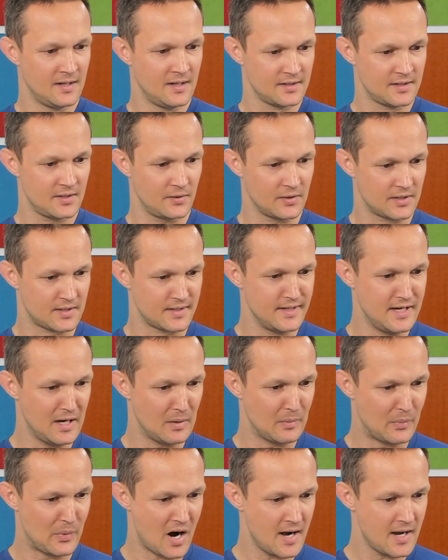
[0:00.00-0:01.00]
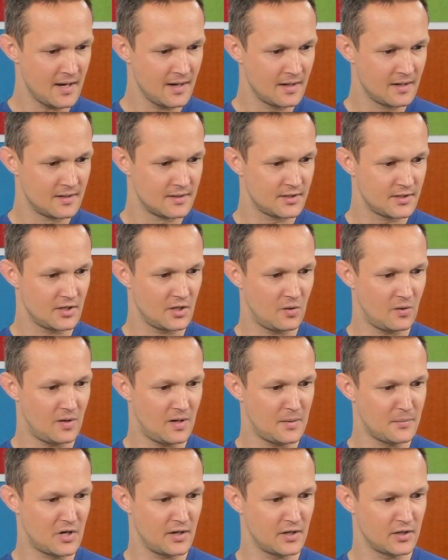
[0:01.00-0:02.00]
So it's nearby. So
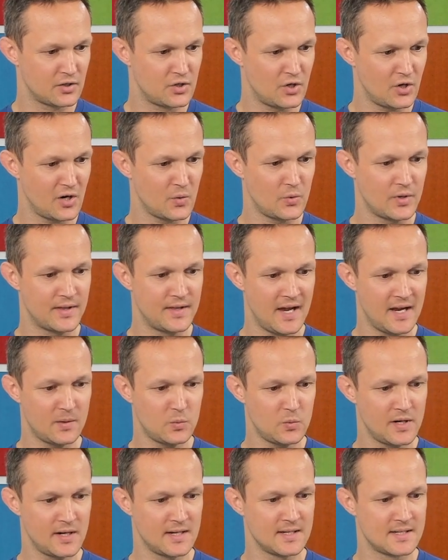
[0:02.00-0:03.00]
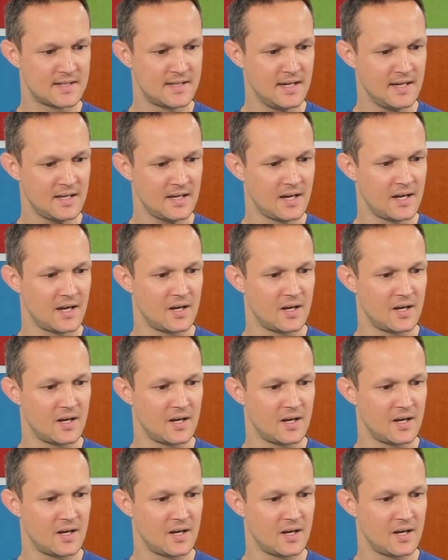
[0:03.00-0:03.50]
I'm gonna join with that one instead.